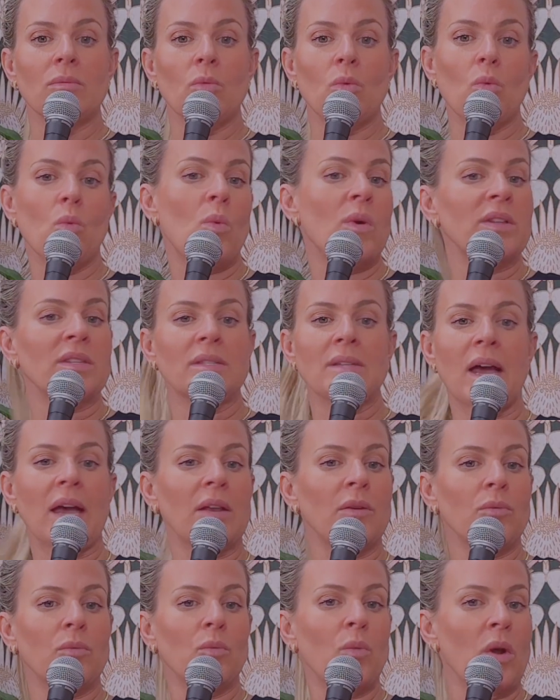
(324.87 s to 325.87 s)

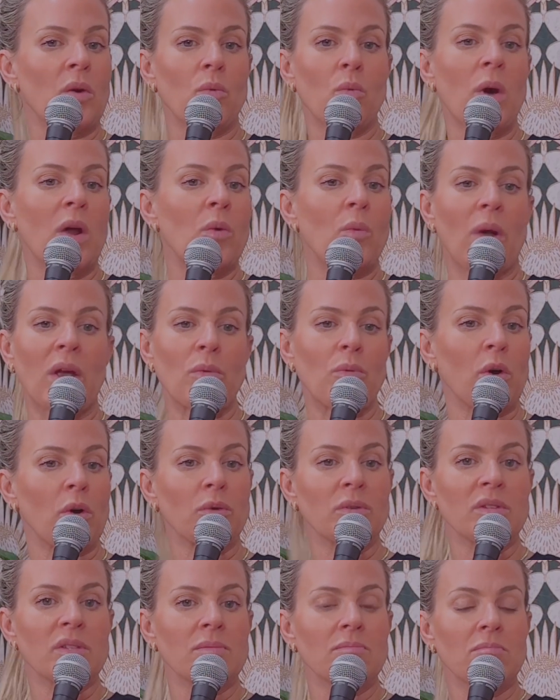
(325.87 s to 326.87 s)
one-way
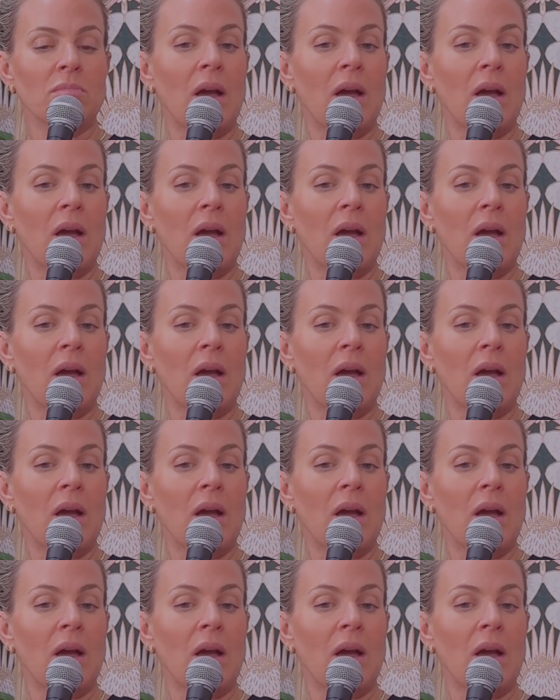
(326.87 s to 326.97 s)
roads.